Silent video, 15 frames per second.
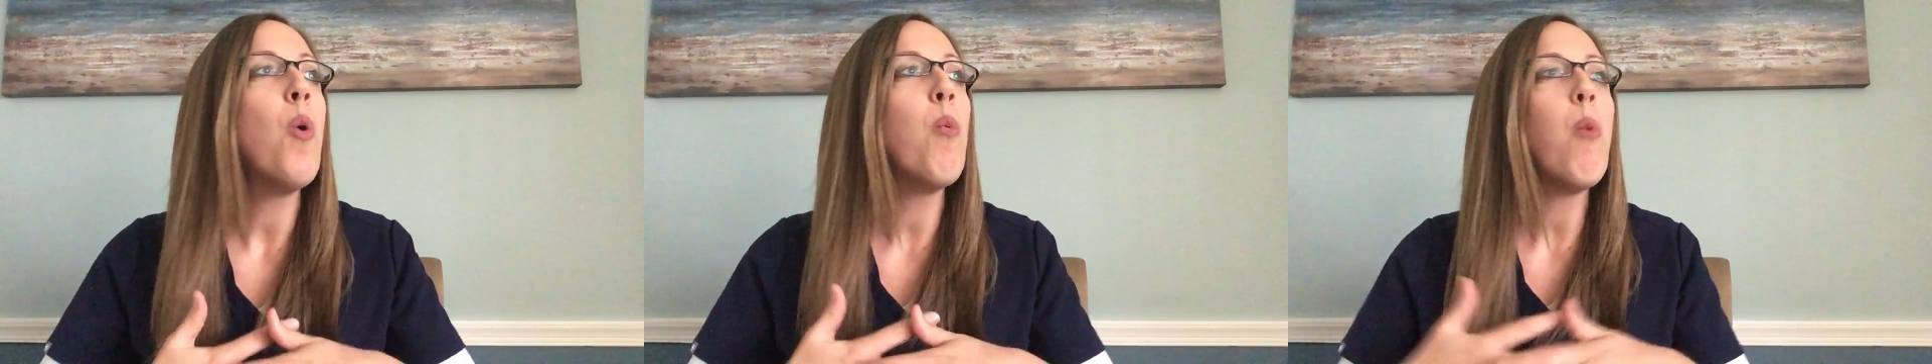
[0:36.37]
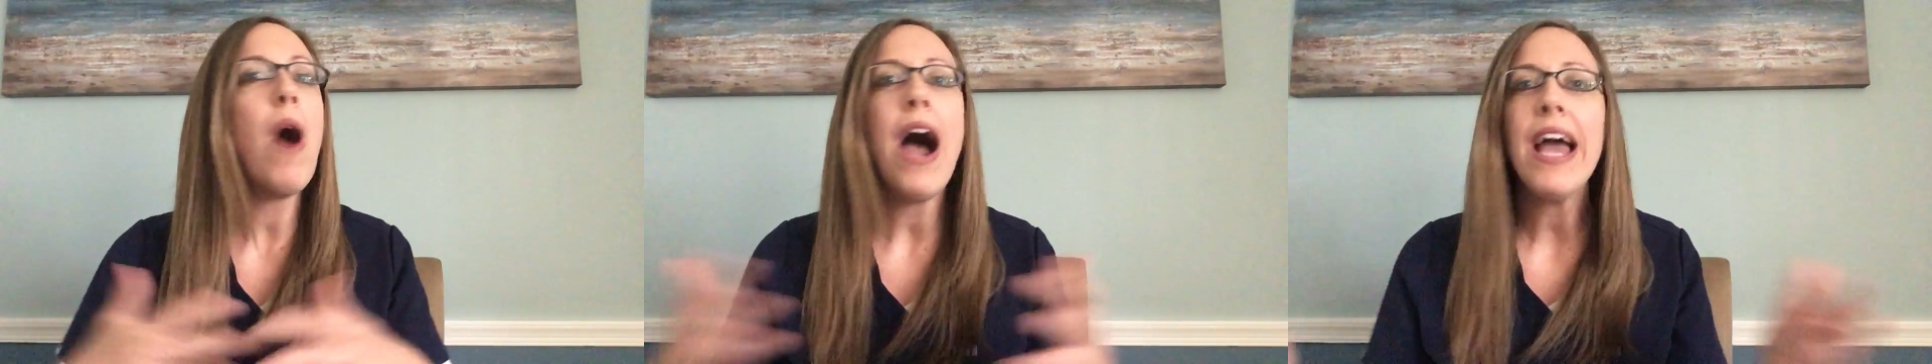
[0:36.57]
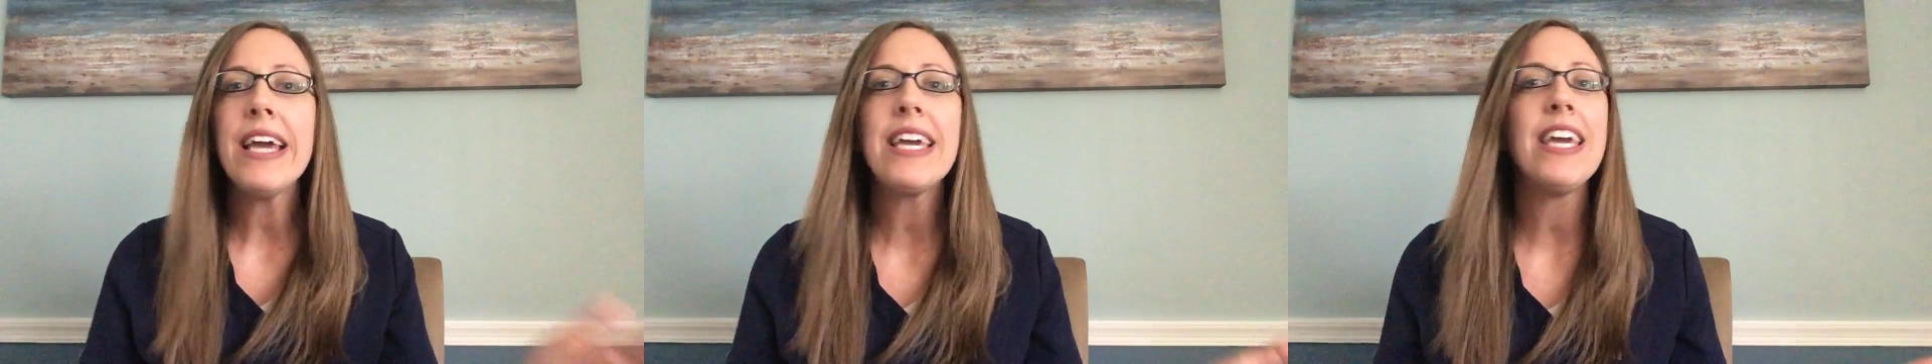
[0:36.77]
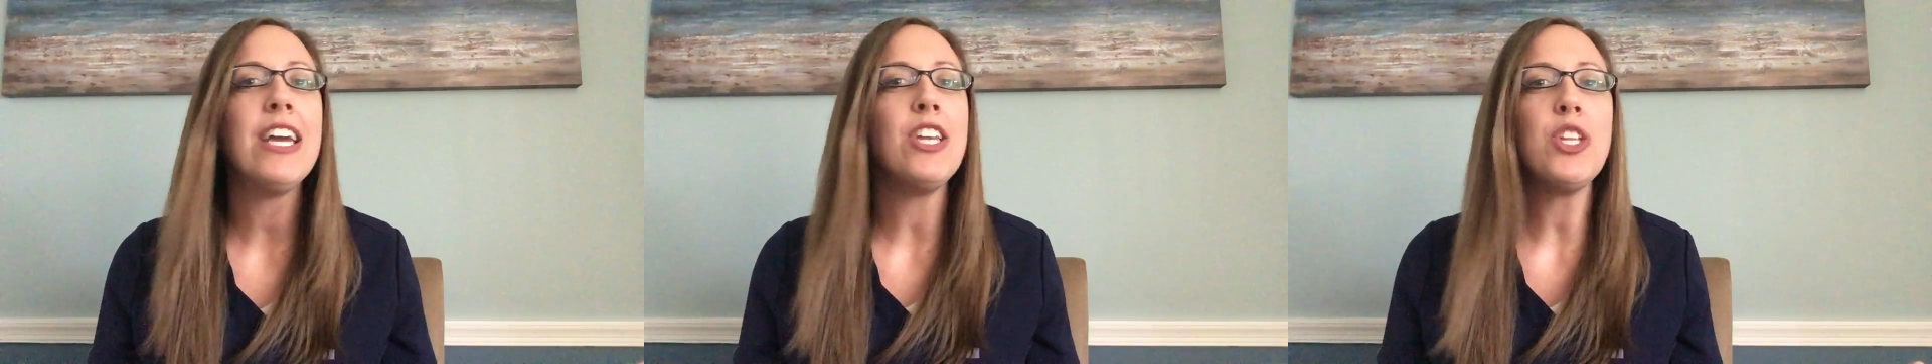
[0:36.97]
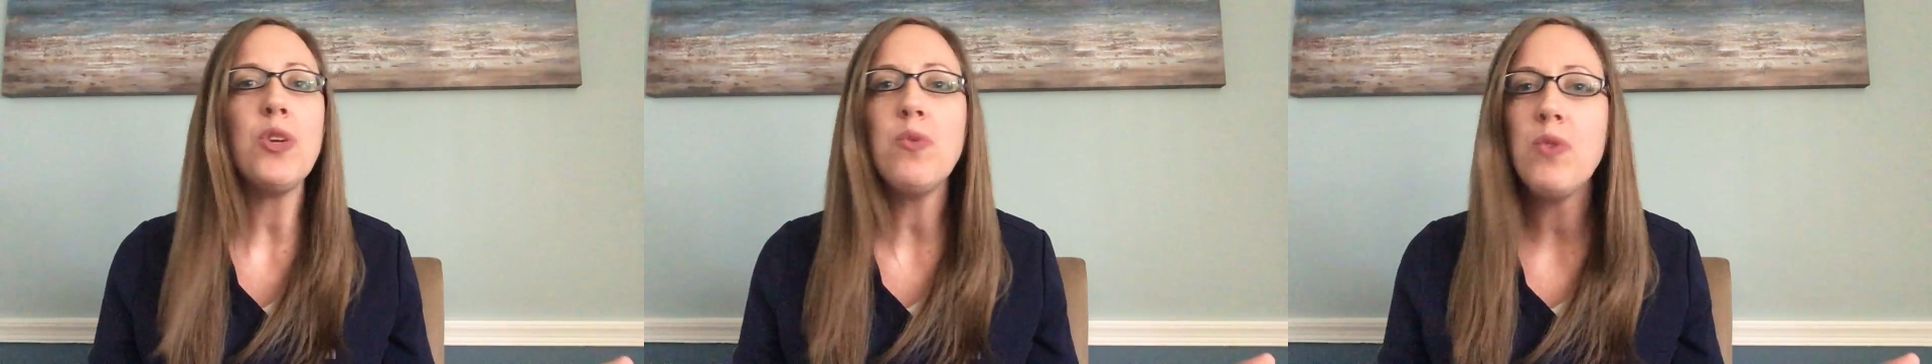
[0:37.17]
"Why
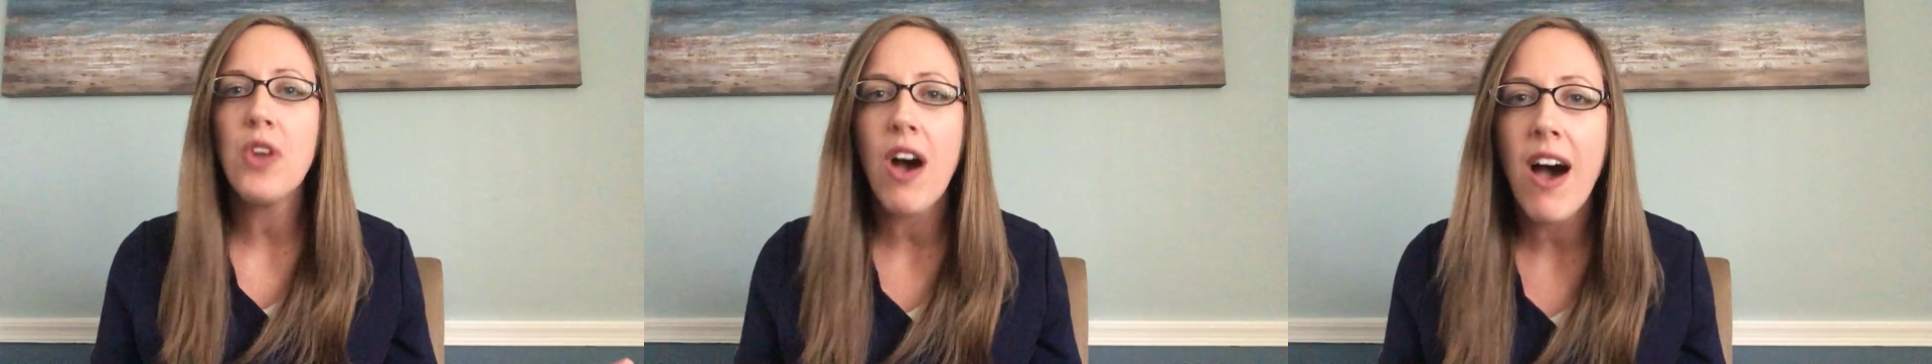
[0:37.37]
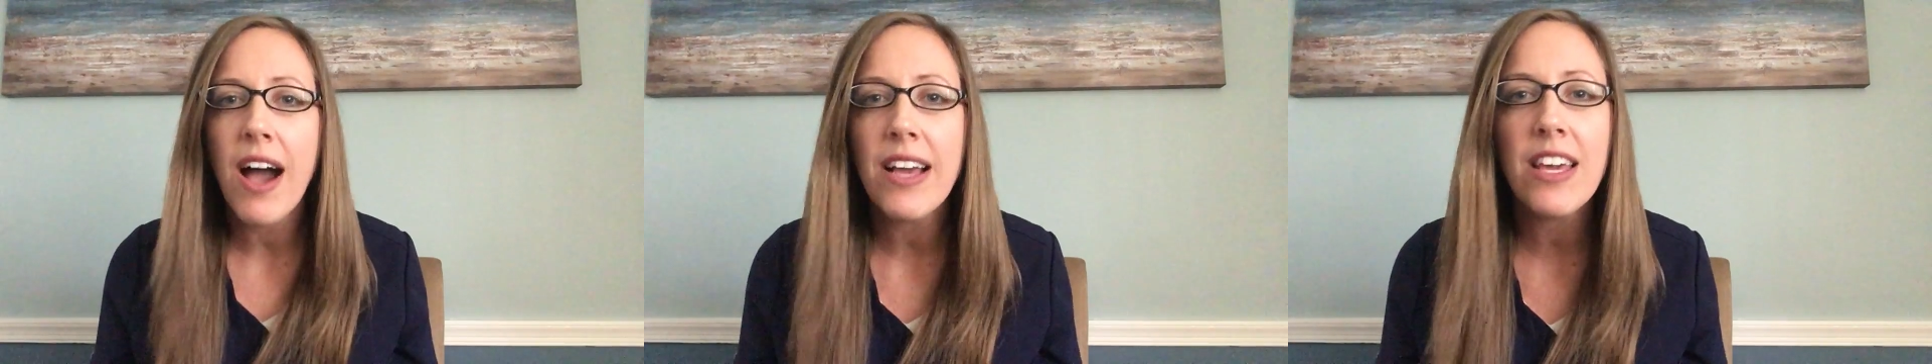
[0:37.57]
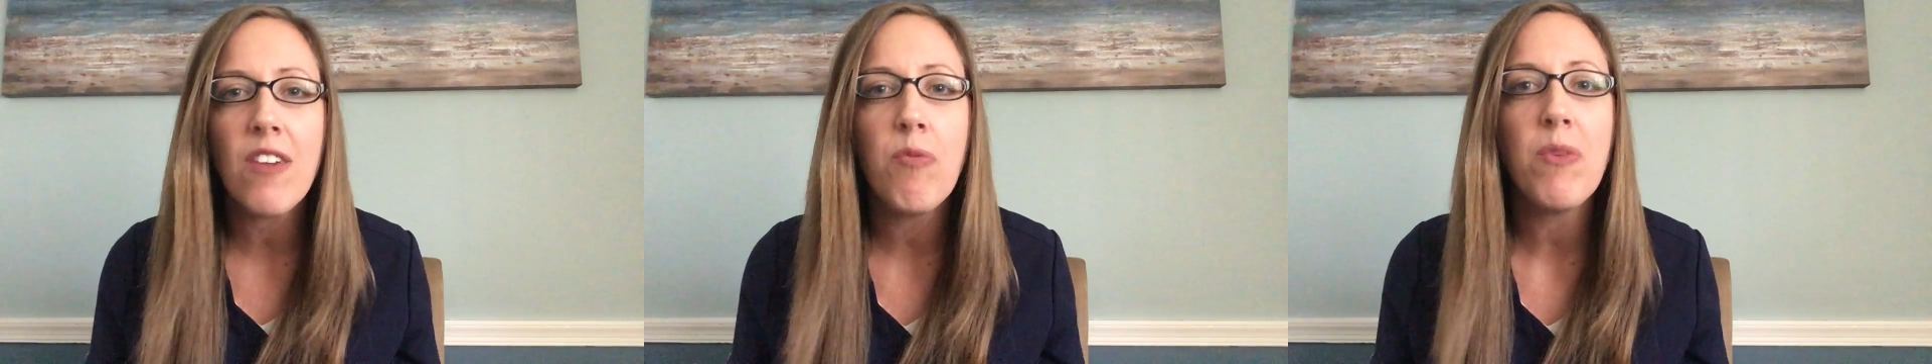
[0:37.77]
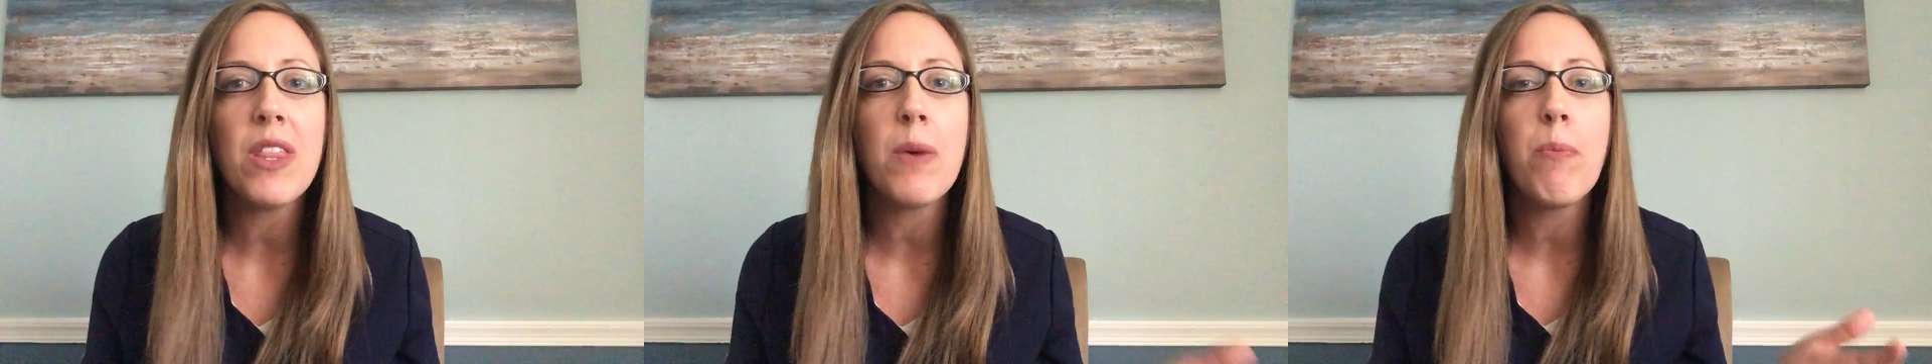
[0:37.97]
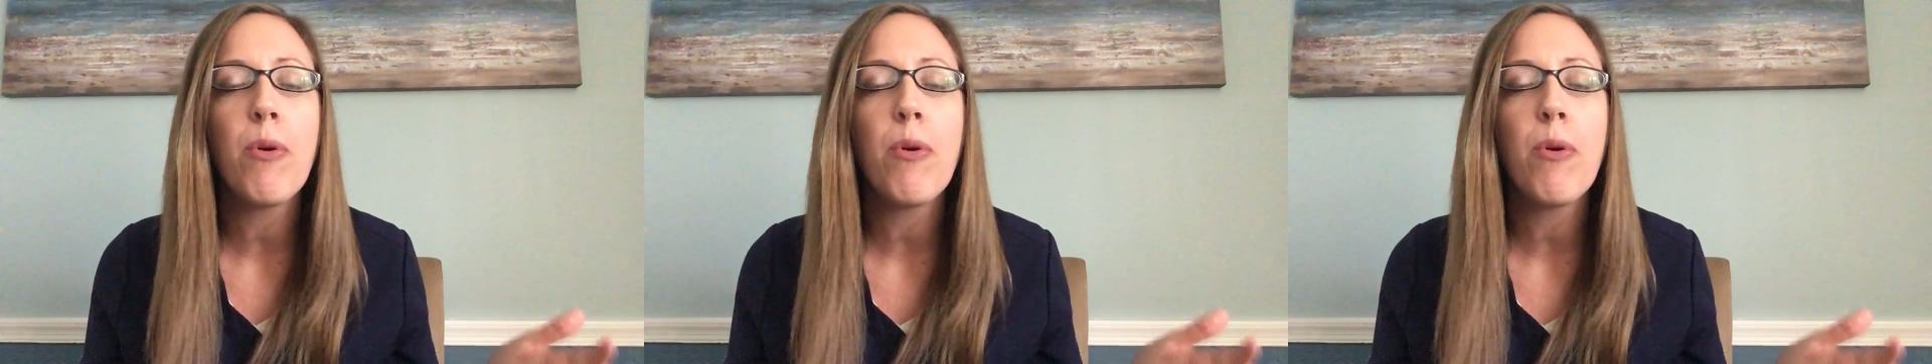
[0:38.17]
can you not give me the